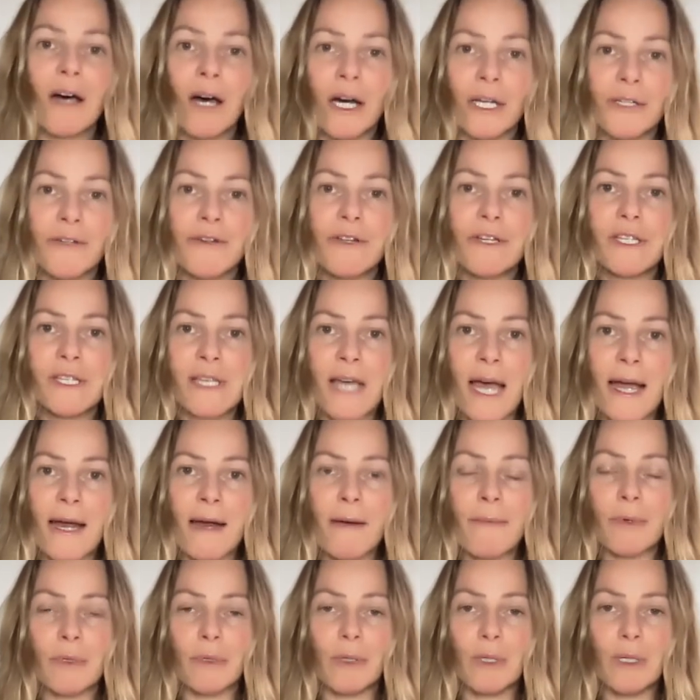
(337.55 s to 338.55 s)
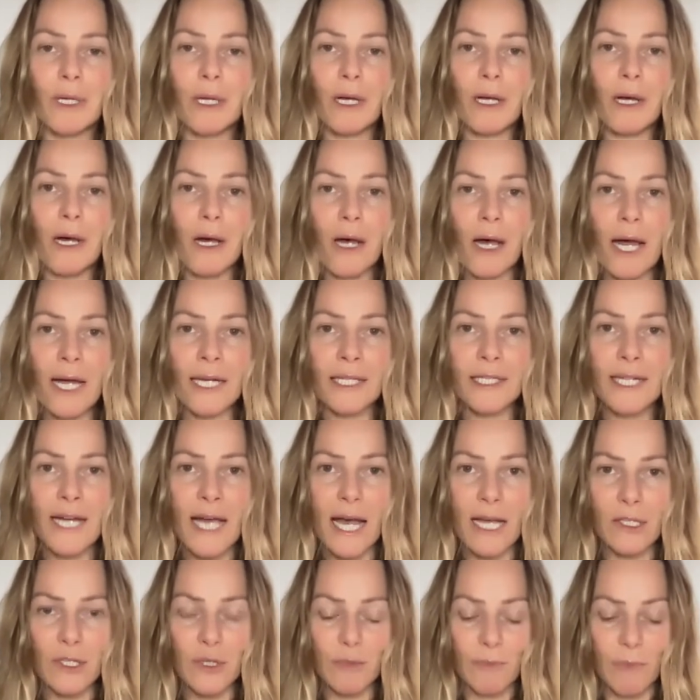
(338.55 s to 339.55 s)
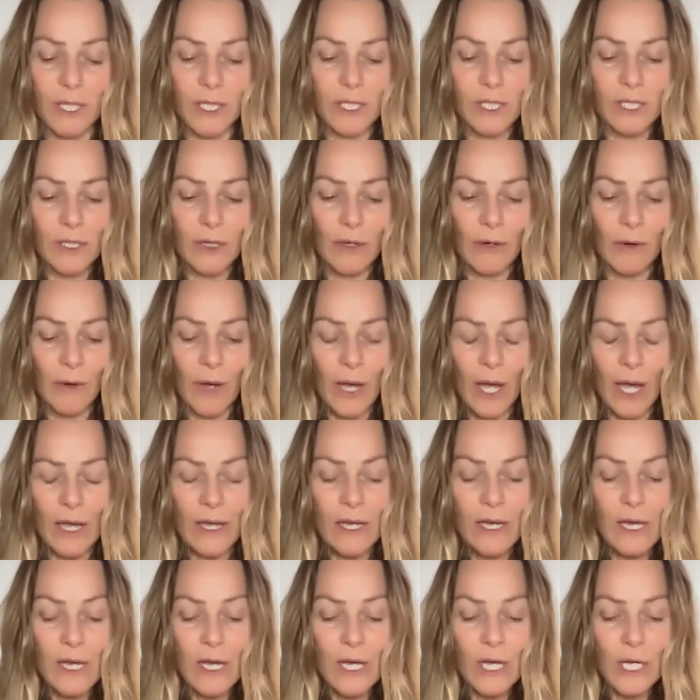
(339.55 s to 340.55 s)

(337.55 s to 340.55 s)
undesirable attachments, okay?